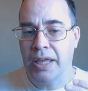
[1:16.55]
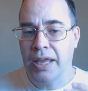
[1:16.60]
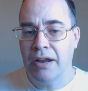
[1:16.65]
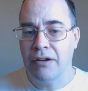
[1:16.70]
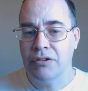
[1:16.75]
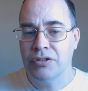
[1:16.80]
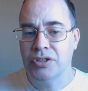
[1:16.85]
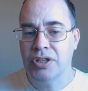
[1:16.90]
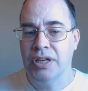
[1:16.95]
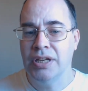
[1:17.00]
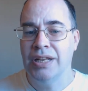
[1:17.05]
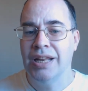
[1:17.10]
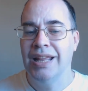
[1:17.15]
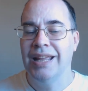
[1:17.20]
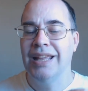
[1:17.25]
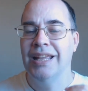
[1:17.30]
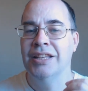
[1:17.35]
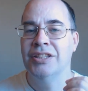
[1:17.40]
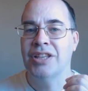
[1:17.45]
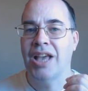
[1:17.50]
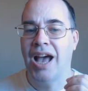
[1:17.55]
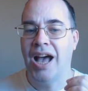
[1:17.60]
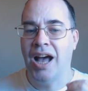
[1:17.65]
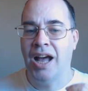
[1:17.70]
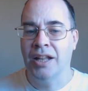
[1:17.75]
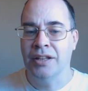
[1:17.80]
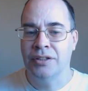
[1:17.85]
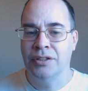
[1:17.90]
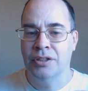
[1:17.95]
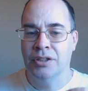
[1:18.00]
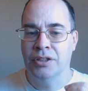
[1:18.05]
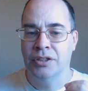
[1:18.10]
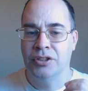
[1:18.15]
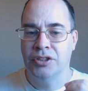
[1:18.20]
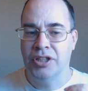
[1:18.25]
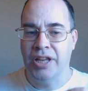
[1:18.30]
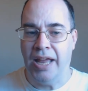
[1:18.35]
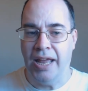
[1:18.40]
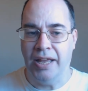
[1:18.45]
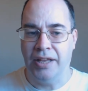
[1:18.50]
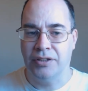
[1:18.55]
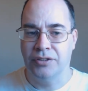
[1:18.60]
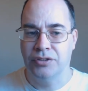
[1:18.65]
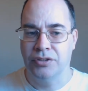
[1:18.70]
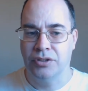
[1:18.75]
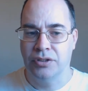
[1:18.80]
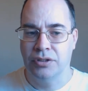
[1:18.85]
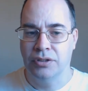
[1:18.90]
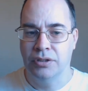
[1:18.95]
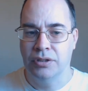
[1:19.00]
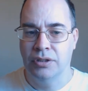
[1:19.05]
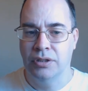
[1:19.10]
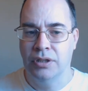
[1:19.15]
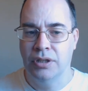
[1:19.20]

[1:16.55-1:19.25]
kerosene is under-taxed.